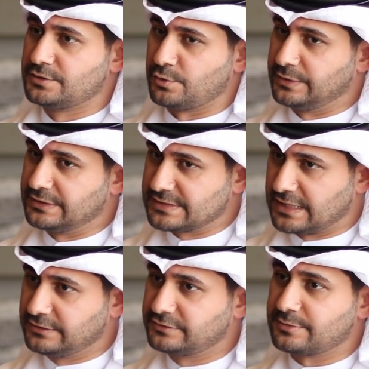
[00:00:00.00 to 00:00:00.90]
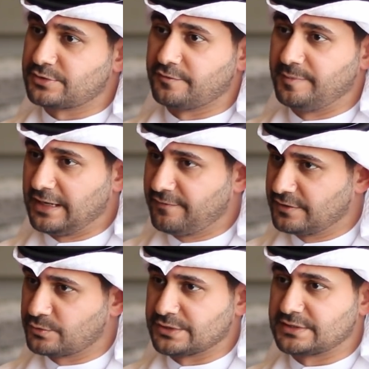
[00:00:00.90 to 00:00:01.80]
So we design in terms of
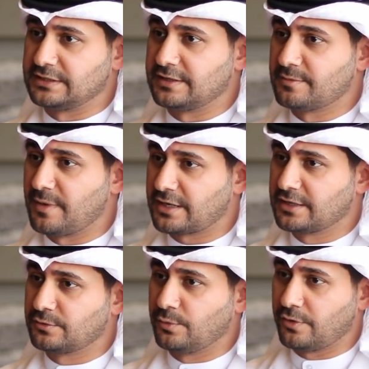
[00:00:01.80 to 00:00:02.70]
benefit, we study the market